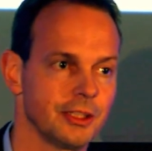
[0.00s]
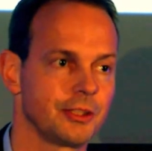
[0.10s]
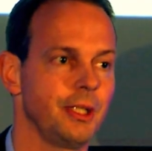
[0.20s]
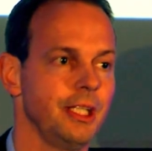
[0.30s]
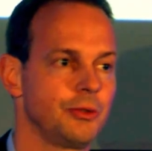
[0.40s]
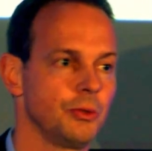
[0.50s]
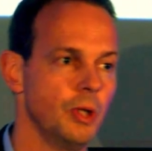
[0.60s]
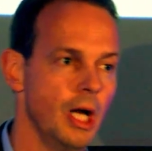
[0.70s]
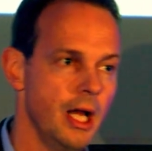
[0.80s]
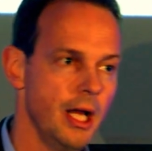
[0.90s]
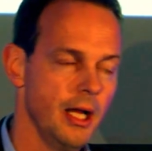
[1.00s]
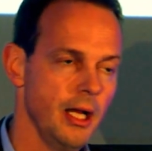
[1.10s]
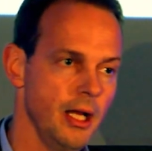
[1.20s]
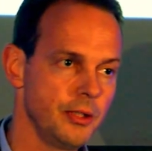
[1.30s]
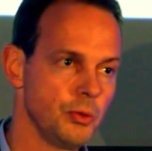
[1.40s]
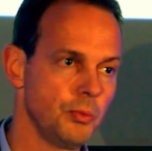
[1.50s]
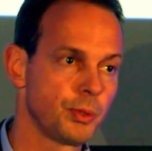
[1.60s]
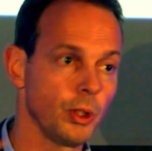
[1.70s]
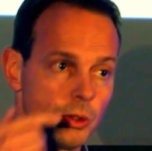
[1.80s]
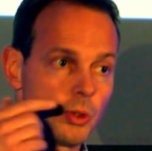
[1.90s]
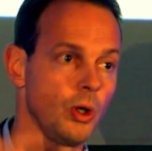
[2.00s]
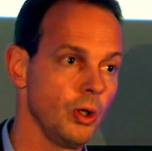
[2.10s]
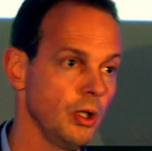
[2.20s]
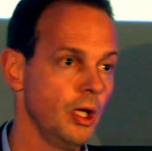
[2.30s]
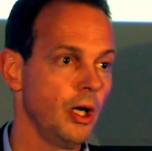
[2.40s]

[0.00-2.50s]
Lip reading: trying to do protocol